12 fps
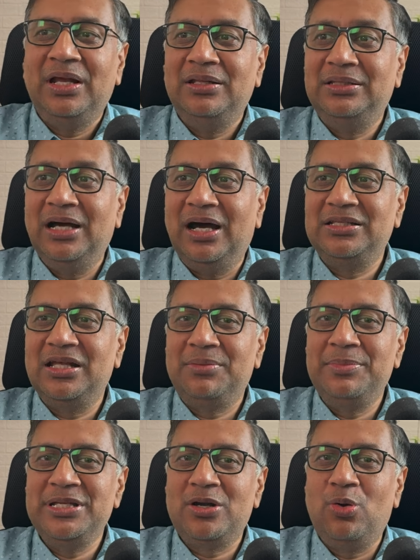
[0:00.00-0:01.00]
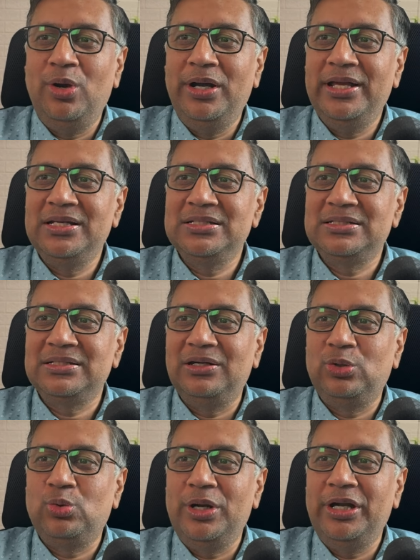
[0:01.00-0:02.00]
The other major holdings,
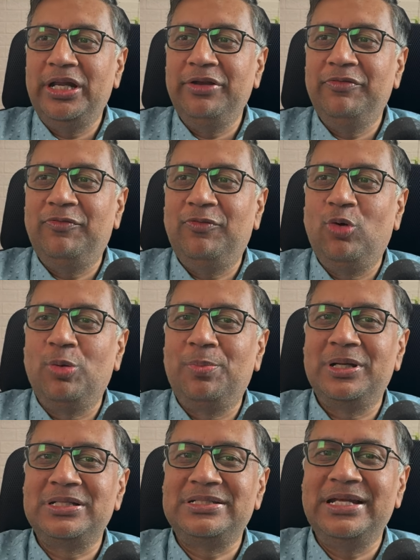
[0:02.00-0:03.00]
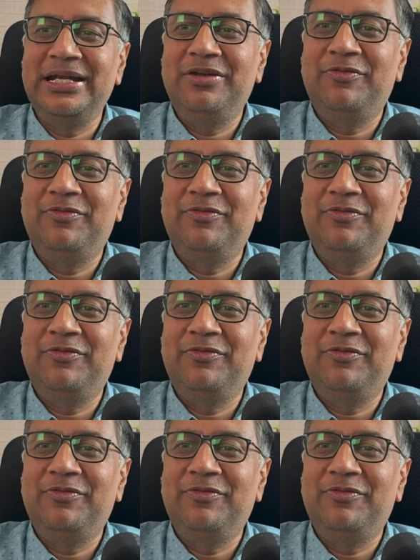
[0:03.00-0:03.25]
24%